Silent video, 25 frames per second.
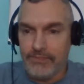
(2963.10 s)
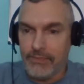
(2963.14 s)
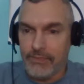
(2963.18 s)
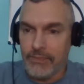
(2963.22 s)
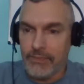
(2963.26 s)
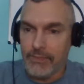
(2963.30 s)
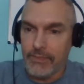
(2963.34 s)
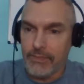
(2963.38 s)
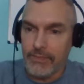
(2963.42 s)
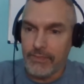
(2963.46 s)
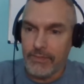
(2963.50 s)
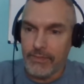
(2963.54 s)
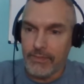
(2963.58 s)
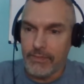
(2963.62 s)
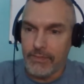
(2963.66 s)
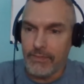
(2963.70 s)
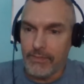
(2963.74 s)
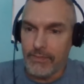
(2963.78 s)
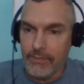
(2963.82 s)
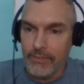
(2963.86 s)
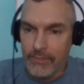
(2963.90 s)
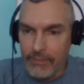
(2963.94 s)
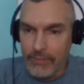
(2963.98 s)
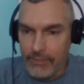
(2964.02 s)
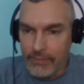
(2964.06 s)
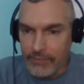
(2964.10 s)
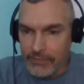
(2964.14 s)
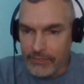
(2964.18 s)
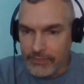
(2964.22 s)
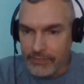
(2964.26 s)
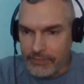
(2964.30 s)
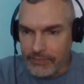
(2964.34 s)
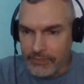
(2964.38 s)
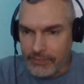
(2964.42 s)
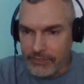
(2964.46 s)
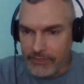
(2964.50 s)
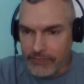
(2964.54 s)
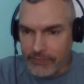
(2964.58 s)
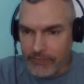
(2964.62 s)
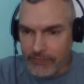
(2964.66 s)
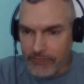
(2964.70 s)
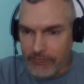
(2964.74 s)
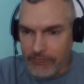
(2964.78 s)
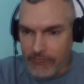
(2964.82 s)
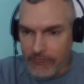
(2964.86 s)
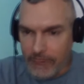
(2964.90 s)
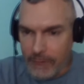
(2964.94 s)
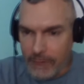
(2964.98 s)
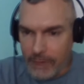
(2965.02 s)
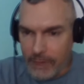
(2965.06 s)

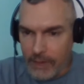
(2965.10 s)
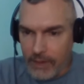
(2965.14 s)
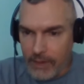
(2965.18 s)
No one is speaking in this clip.